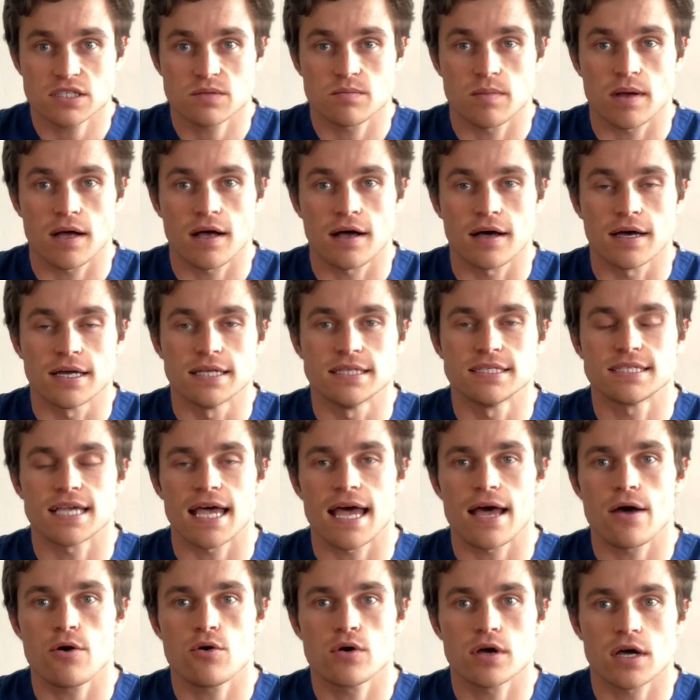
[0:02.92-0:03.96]
behind
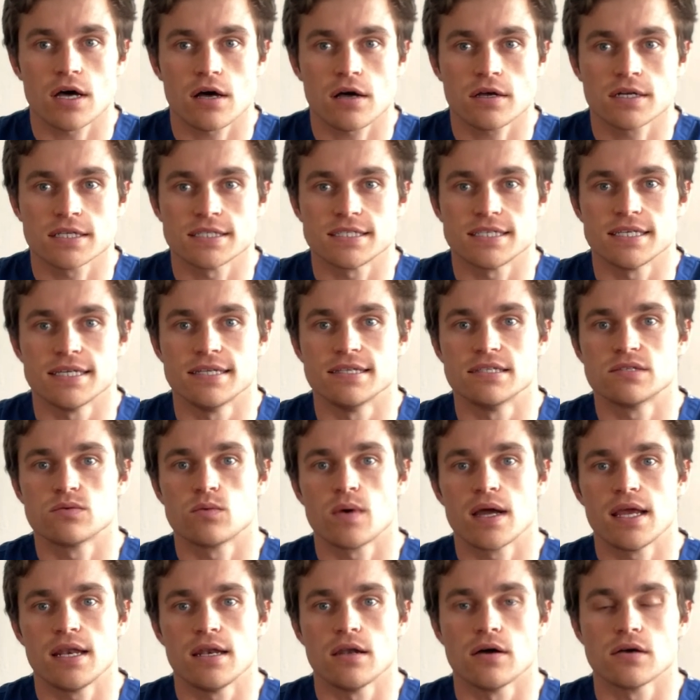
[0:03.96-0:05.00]
L-carnitine's
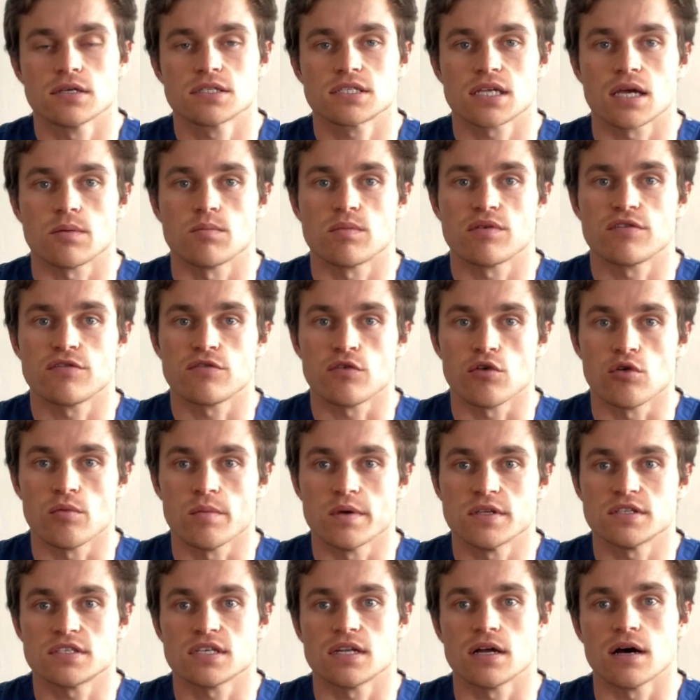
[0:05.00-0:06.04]
weight loss and
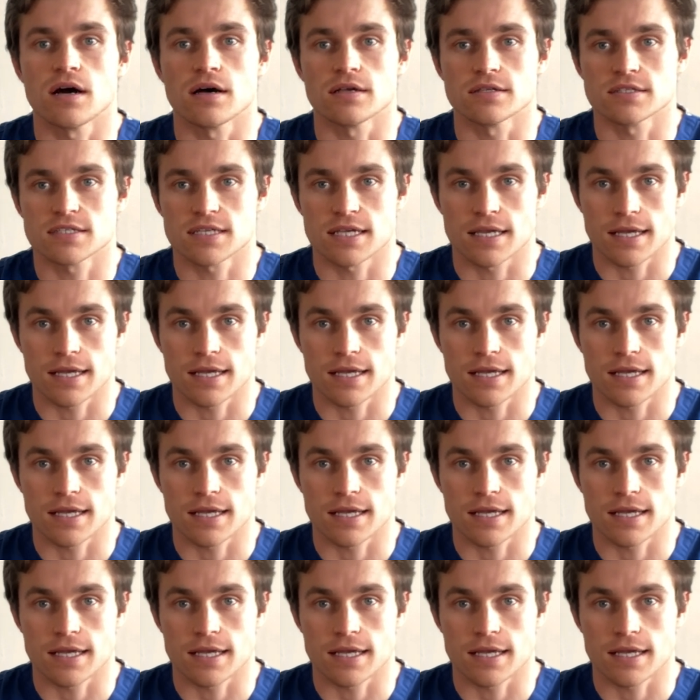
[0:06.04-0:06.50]
performance enhancing